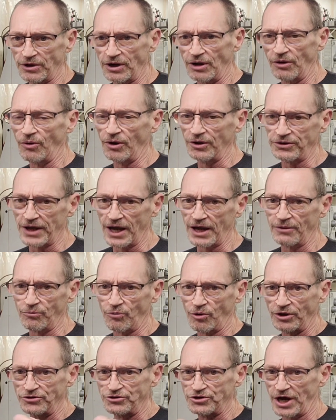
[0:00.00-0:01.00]
We don't want that
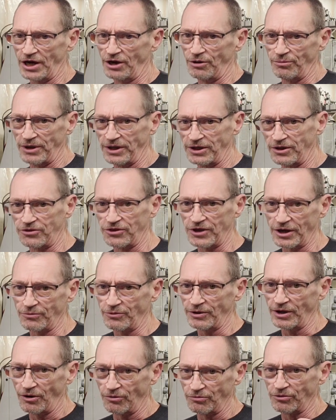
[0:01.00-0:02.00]
one gentleman to
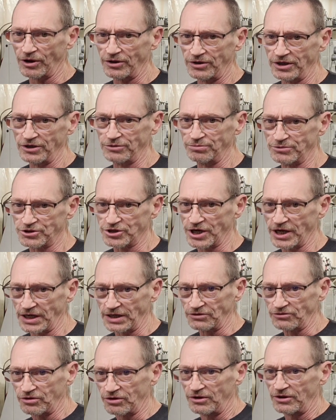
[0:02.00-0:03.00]
think we don't run these
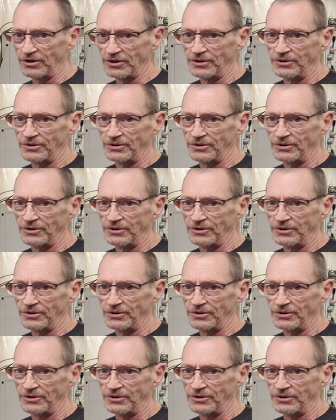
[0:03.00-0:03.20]
machines.